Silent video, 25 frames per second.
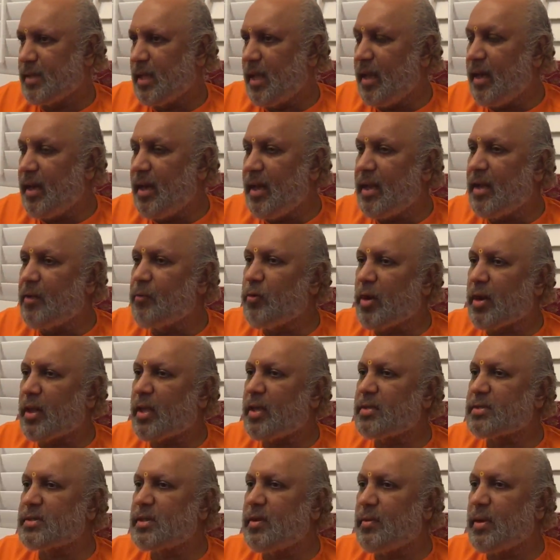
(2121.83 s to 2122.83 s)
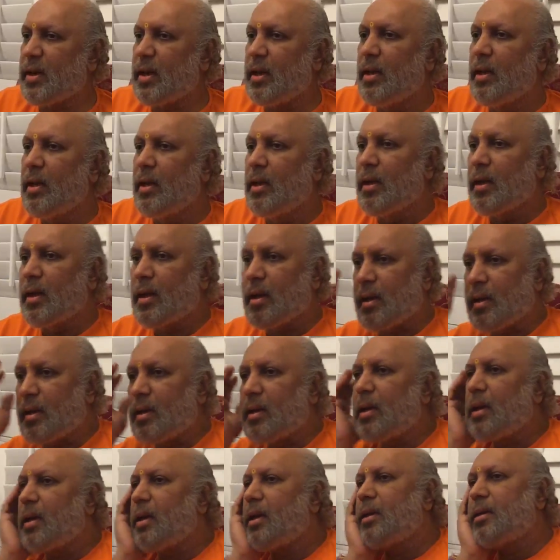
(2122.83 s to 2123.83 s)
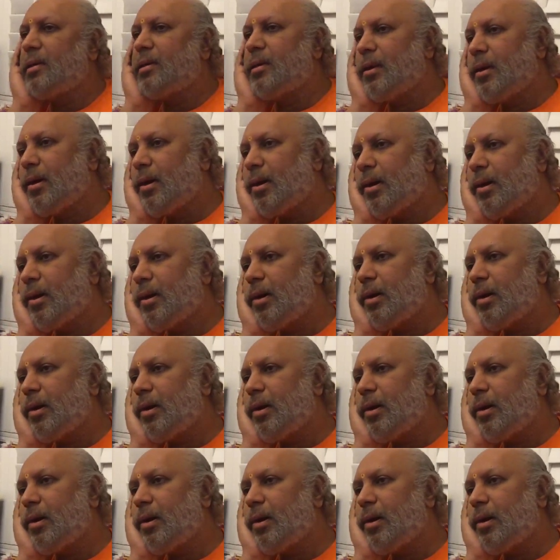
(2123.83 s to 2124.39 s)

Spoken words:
Any work is given, karna hai kya?